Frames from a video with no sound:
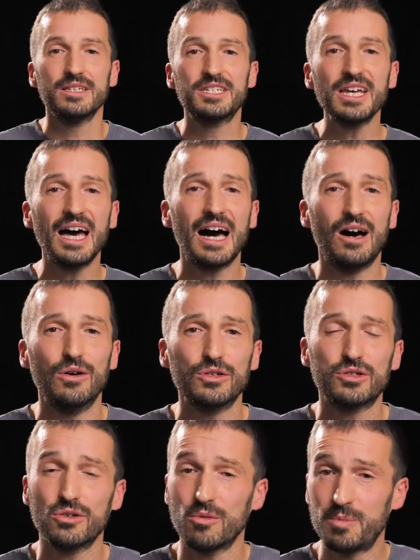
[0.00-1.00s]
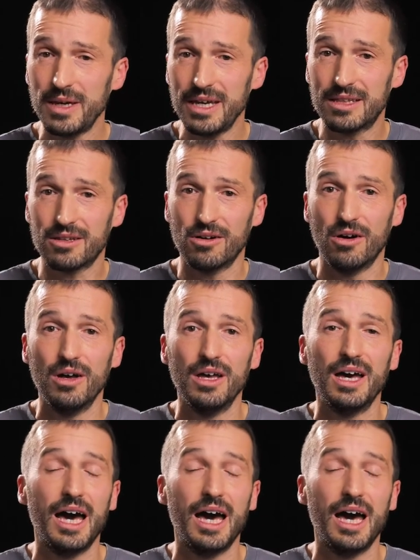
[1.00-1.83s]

Ciao, sono Pietro.